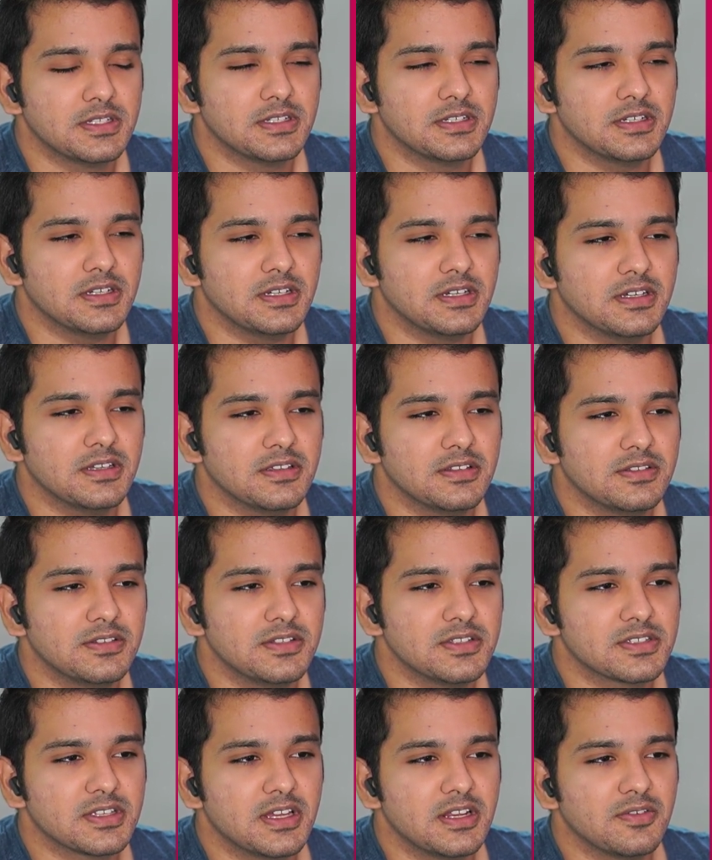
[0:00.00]
uh,
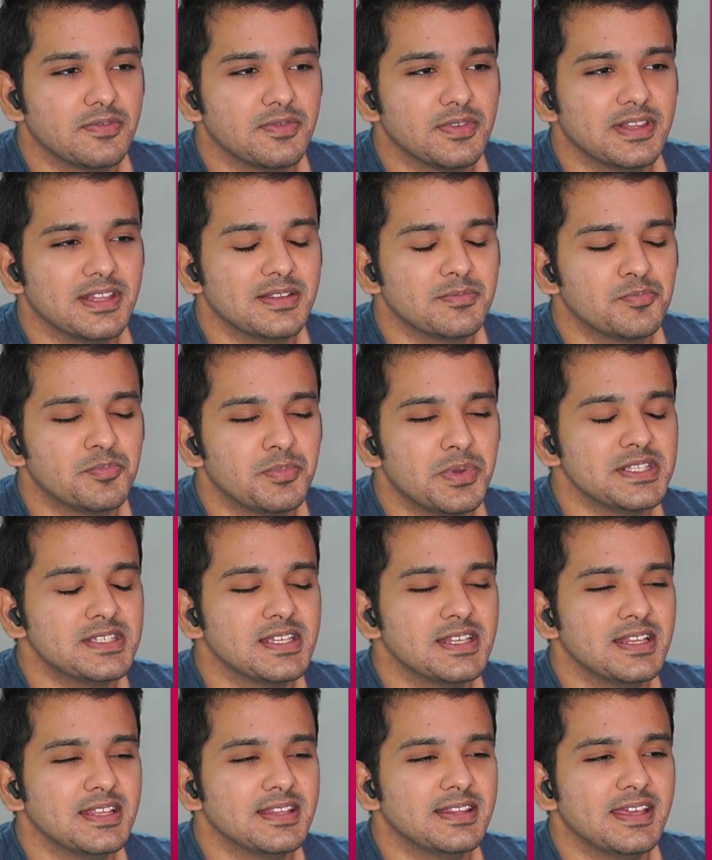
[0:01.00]
this kind of
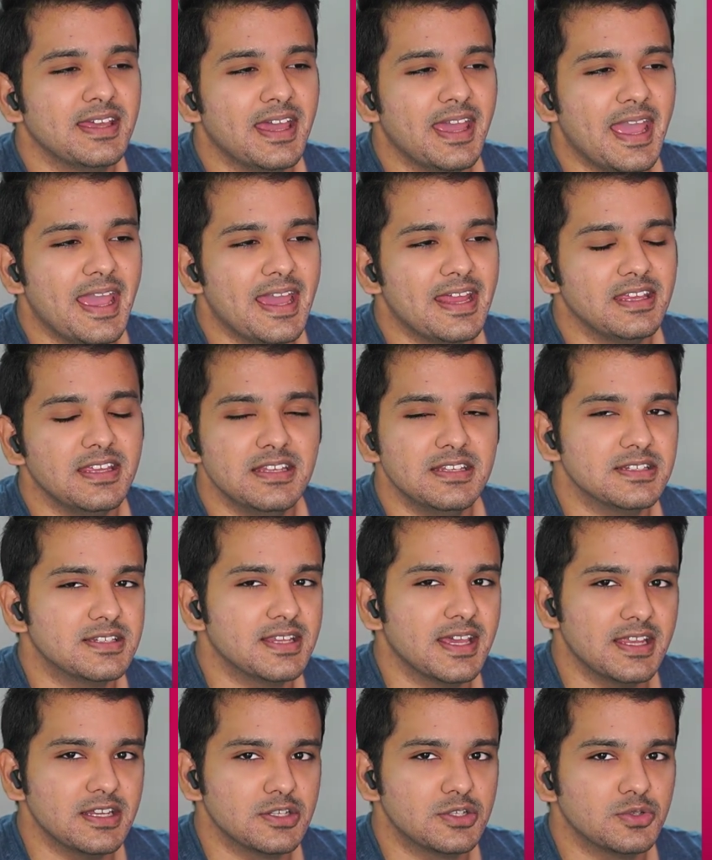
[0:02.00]
basically they add
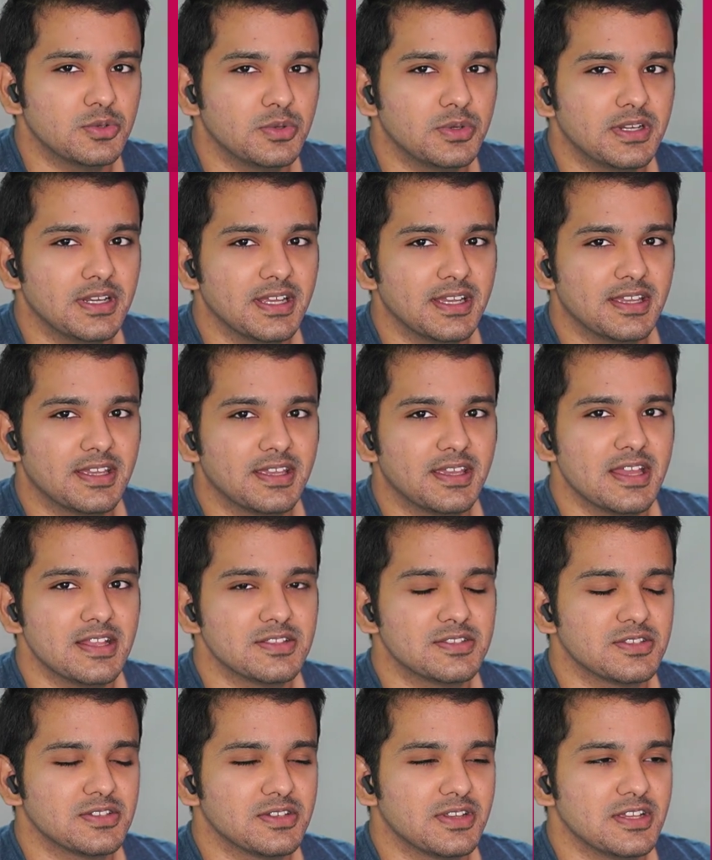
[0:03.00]
intent to it like
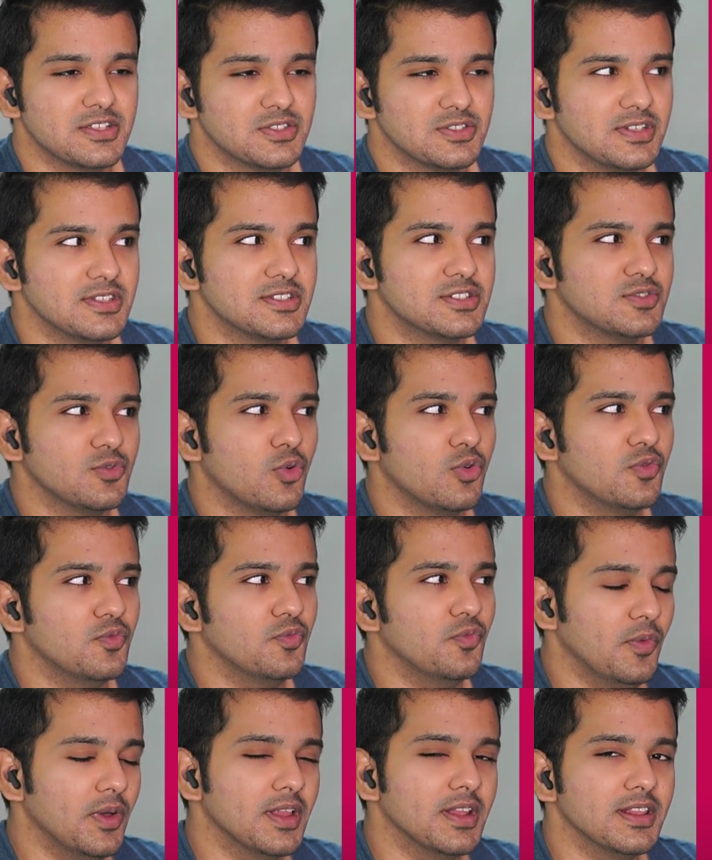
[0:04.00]
cancer has its
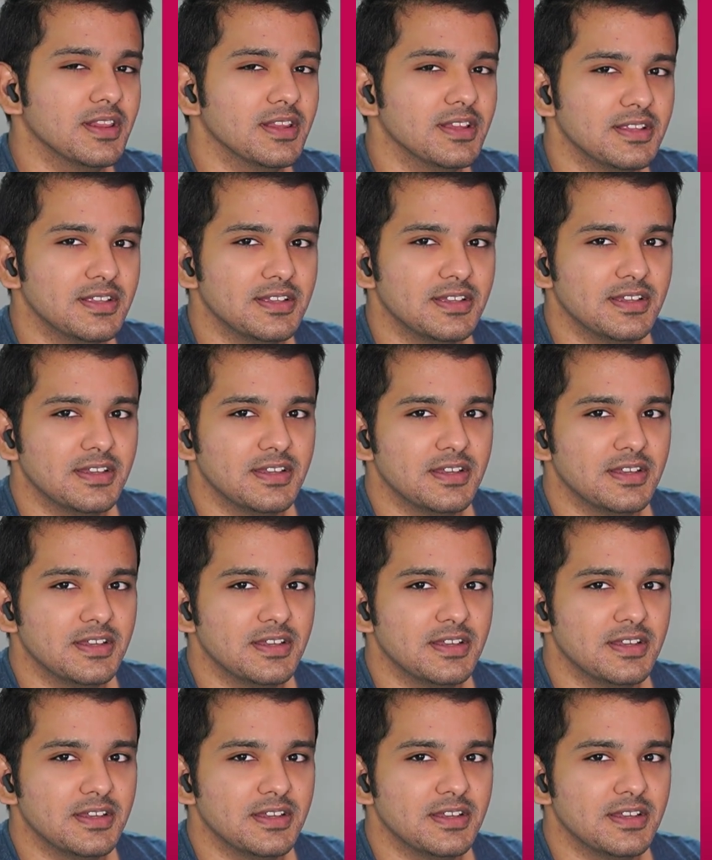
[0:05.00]
own will